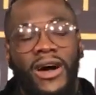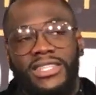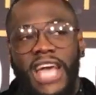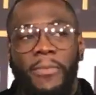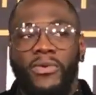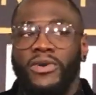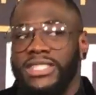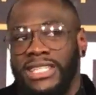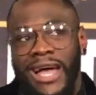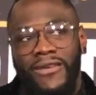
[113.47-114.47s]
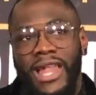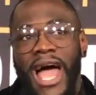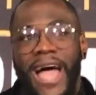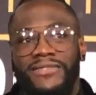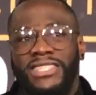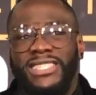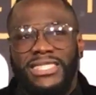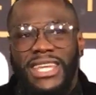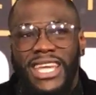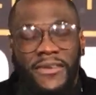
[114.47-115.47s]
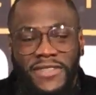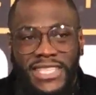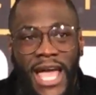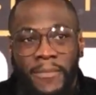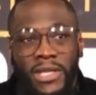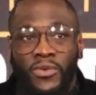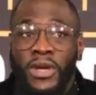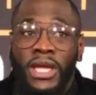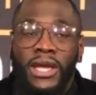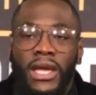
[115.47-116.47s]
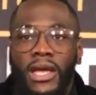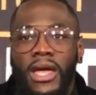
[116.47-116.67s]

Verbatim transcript: on top of risking our lives each and every time in the ring.